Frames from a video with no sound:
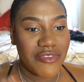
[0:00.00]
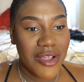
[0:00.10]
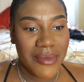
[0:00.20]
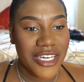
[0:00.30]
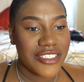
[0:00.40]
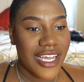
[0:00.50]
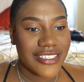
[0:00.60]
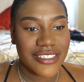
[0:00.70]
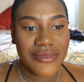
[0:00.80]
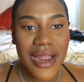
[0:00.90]
fuck my
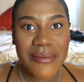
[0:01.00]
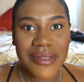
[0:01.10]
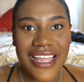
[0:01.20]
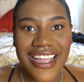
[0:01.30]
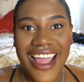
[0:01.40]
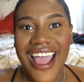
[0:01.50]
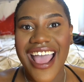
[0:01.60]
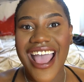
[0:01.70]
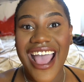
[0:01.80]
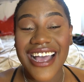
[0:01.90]
drag then, right? But like
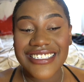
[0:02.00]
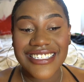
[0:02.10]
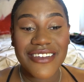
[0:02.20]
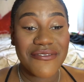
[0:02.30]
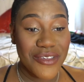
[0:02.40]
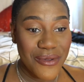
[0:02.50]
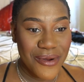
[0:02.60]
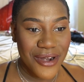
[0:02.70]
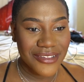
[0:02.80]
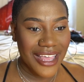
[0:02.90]
as a
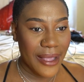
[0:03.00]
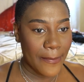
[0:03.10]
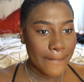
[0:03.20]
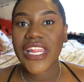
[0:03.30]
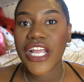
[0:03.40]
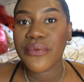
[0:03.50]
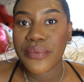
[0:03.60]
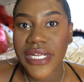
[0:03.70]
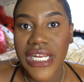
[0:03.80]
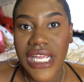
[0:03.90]
viewer, like
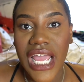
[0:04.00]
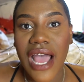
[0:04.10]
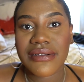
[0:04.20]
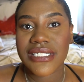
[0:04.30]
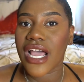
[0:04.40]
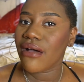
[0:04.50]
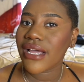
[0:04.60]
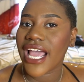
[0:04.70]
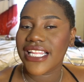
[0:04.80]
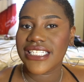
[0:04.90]
reading it, I was like,
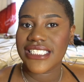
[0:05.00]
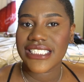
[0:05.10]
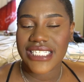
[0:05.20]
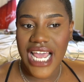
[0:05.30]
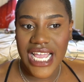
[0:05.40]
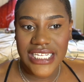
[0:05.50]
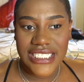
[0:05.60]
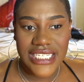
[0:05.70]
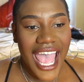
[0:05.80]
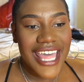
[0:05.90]
okay, this is nice.